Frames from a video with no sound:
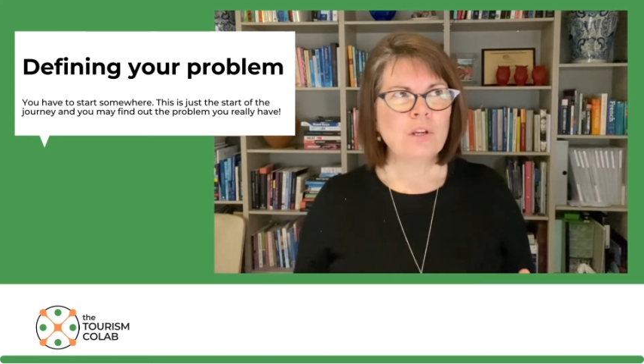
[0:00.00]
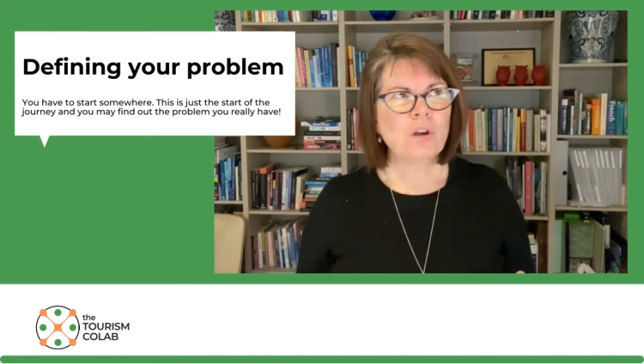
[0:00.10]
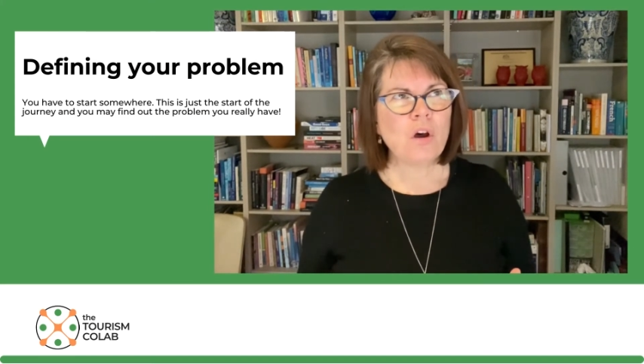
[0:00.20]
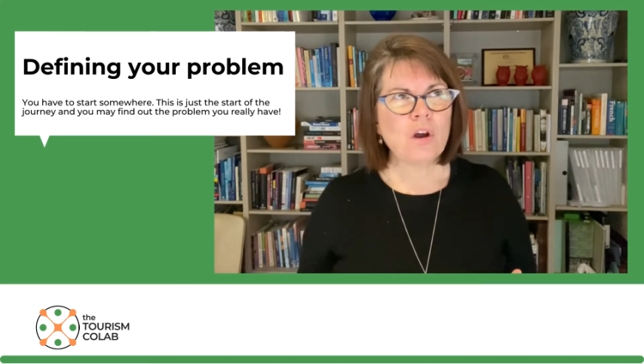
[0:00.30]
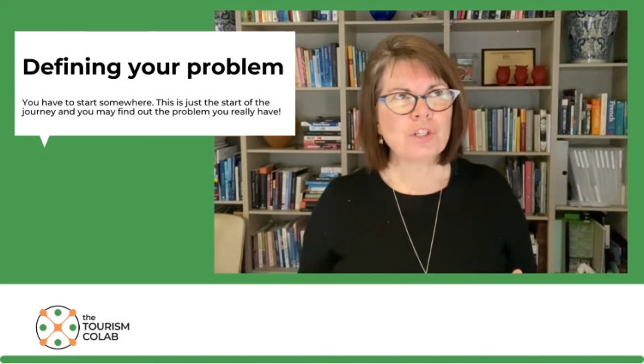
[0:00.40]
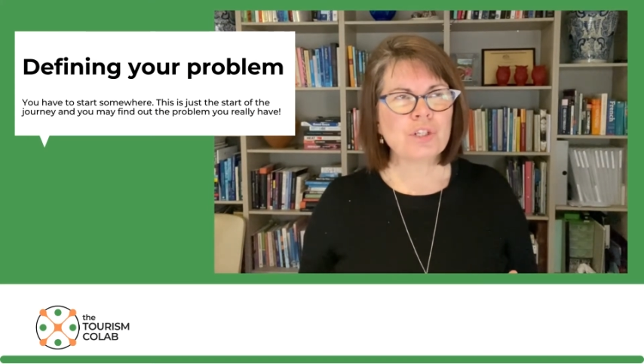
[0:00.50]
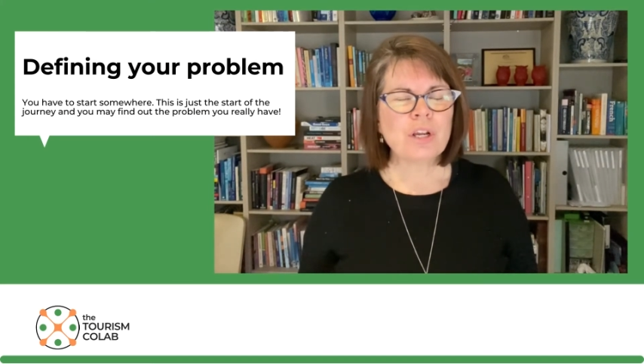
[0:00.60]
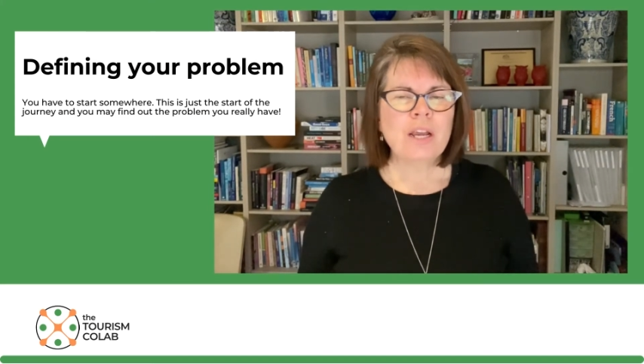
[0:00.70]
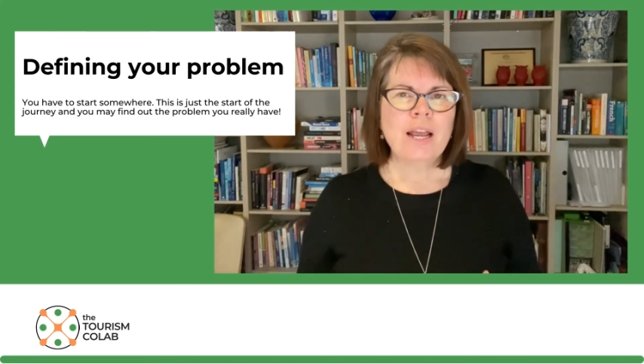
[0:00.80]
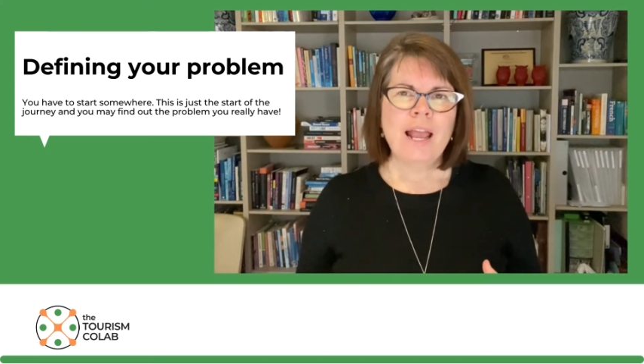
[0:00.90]
gosh,
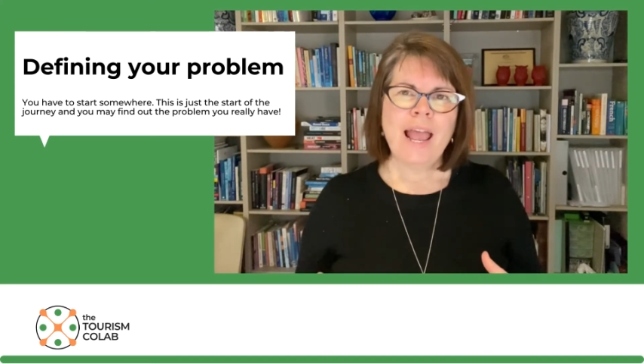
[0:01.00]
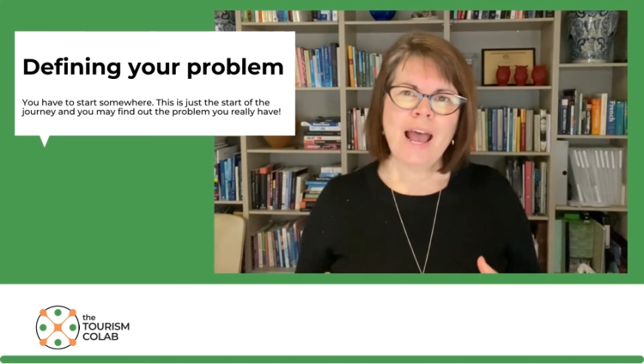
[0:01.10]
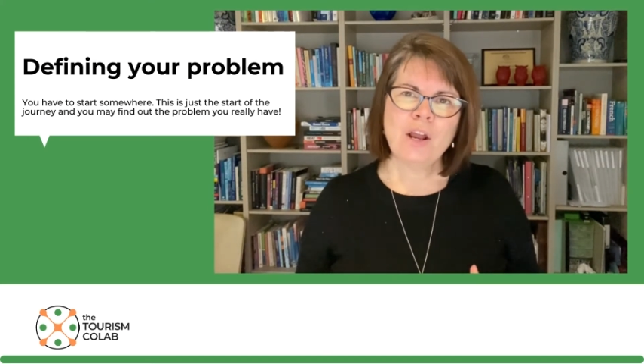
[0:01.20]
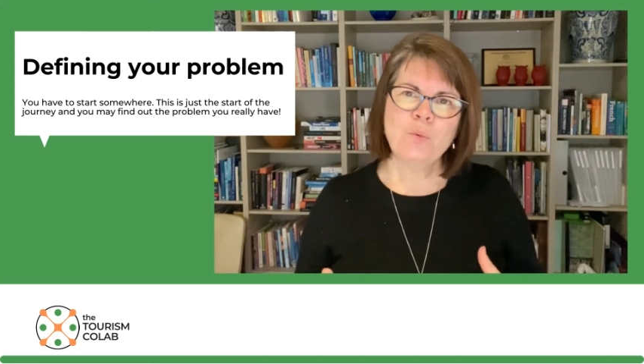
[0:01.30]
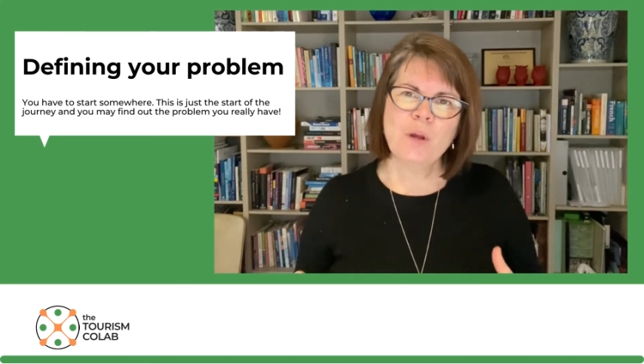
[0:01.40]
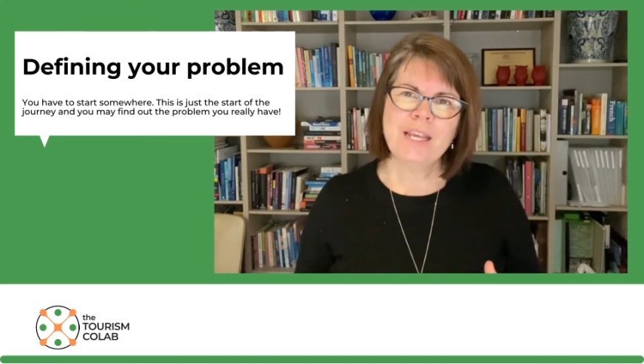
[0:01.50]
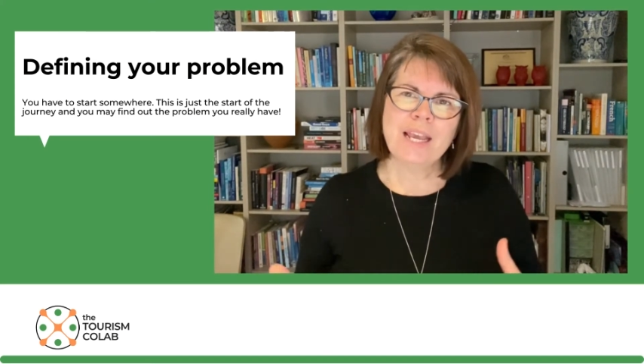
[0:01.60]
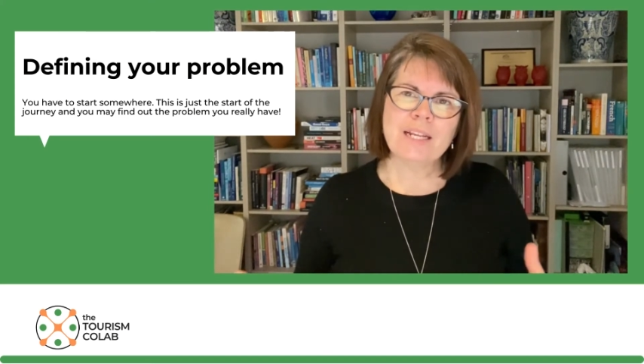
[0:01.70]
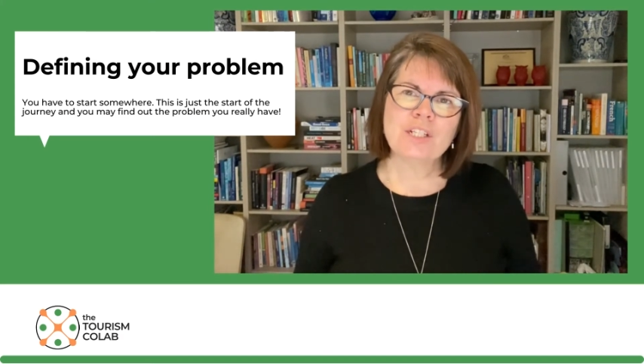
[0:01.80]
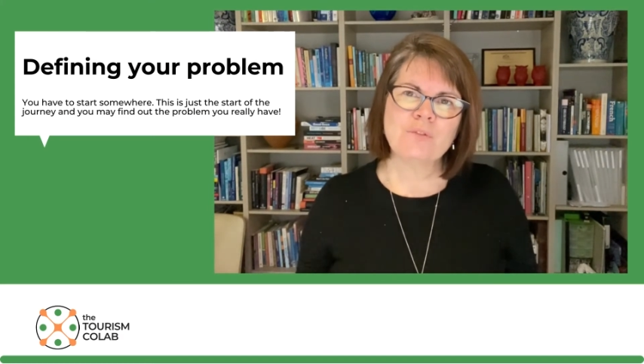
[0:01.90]
how do we
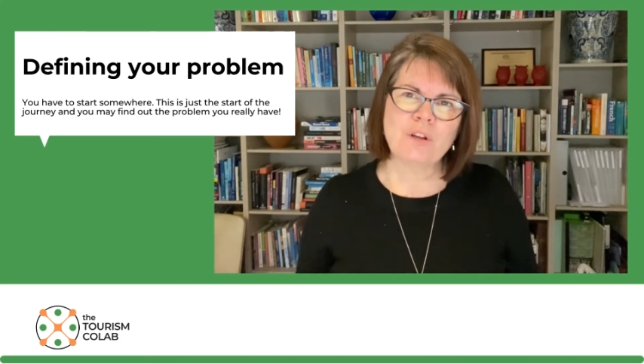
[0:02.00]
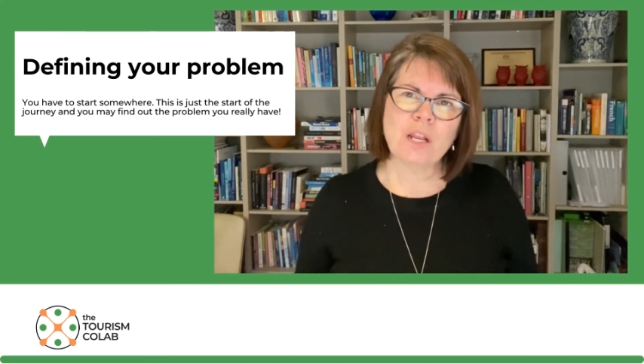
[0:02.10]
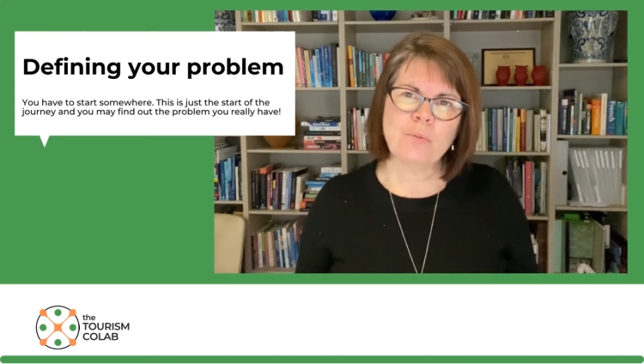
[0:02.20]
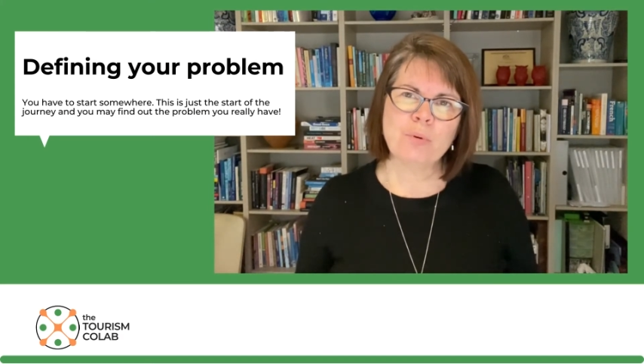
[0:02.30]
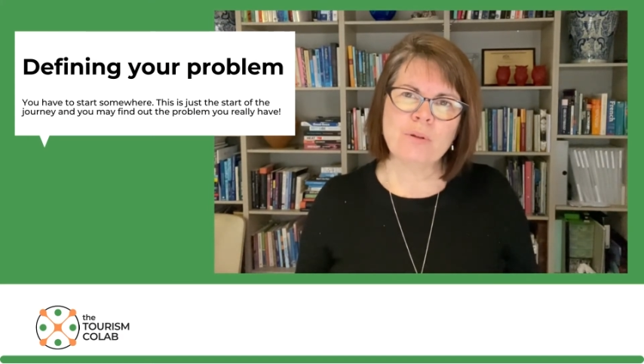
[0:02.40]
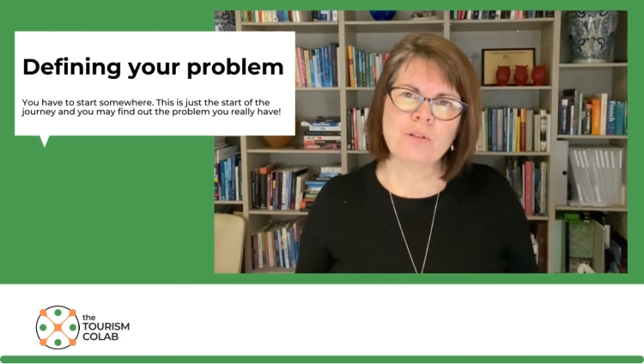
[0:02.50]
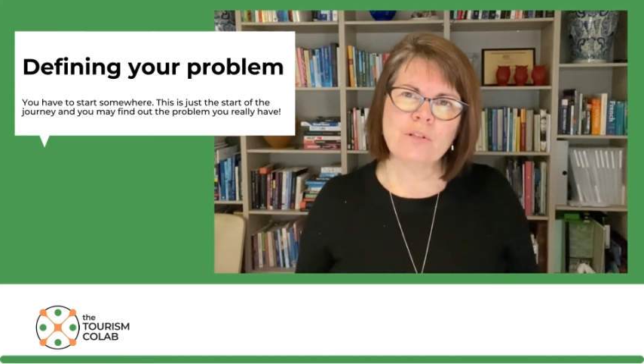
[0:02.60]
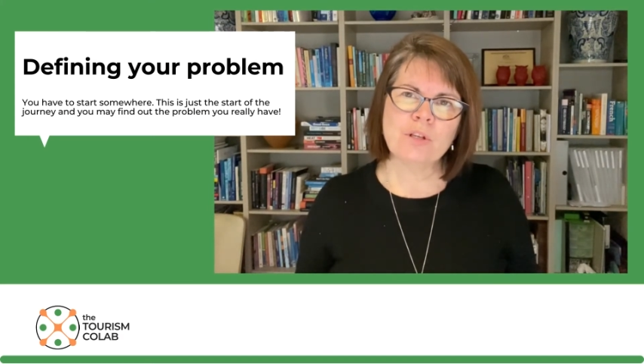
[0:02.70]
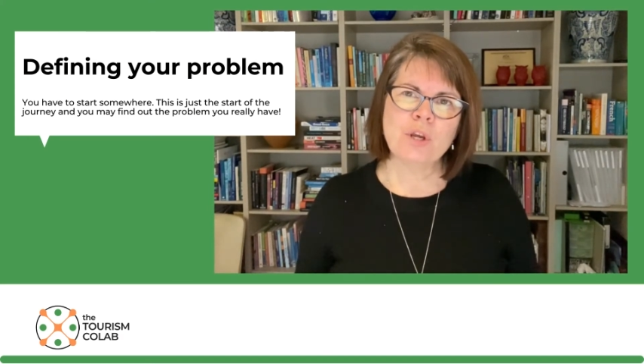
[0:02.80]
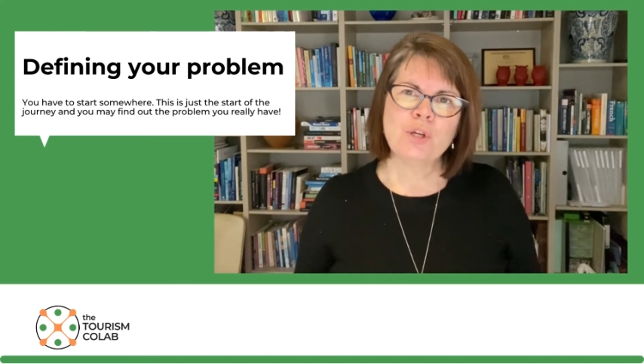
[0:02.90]
get developers